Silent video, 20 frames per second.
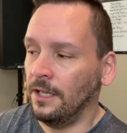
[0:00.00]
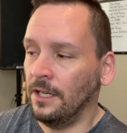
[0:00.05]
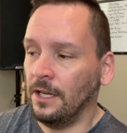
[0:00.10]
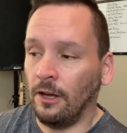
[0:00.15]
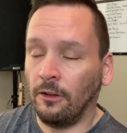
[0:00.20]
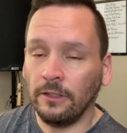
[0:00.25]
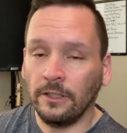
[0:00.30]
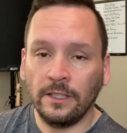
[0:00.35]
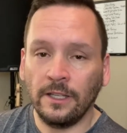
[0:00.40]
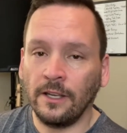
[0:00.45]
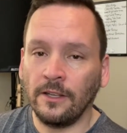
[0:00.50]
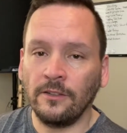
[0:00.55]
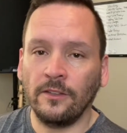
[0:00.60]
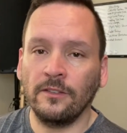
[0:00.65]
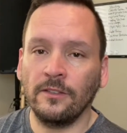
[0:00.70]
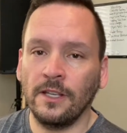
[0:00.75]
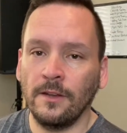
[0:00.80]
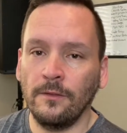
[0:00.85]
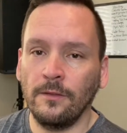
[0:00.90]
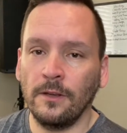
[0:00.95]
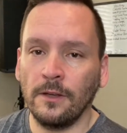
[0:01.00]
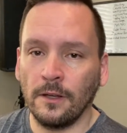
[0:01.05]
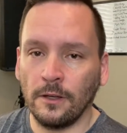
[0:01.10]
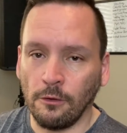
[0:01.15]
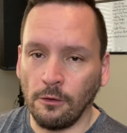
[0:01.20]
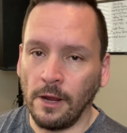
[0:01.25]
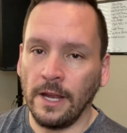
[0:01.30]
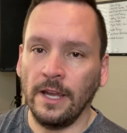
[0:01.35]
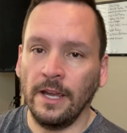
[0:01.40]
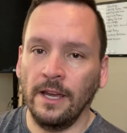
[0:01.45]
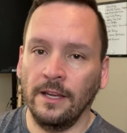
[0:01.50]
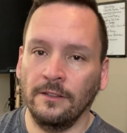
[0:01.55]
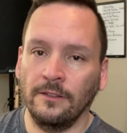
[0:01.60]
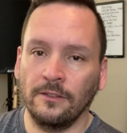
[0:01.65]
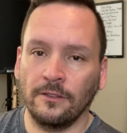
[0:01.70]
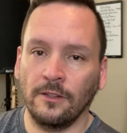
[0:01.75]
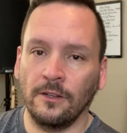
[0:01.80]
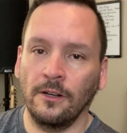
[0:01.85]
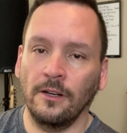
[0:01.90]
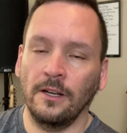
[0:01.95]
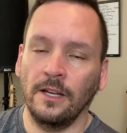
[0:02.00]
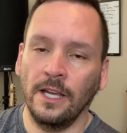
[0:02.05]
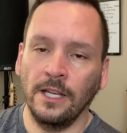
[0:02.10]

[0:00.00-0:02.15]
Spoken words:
All it does is give you a great head start,